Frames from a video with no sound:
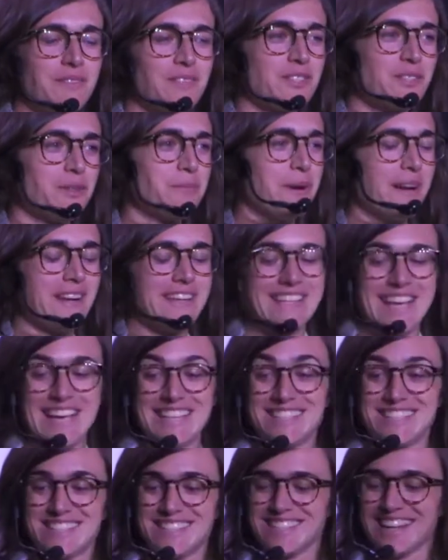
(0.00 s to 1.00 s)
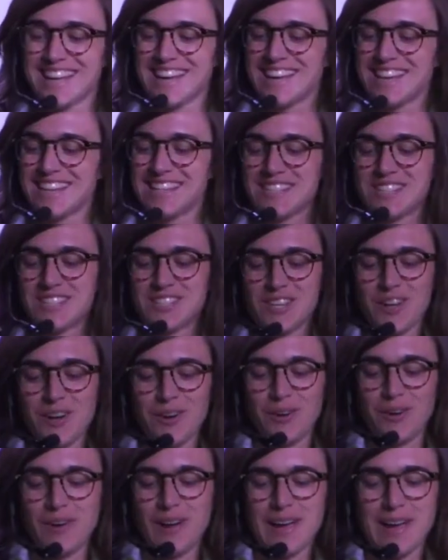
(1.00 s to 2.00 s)
Super, yes.
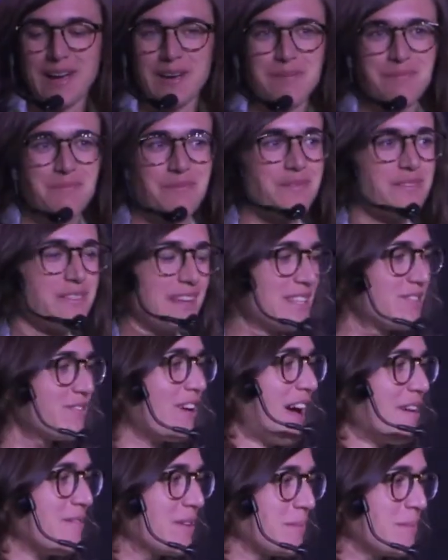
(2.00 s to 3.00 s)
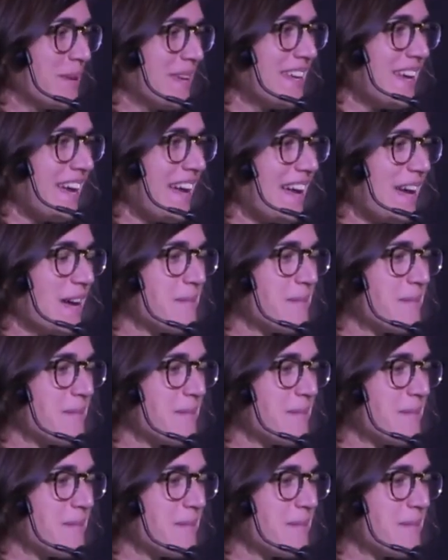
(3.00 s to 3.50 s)
So, thanks for having me.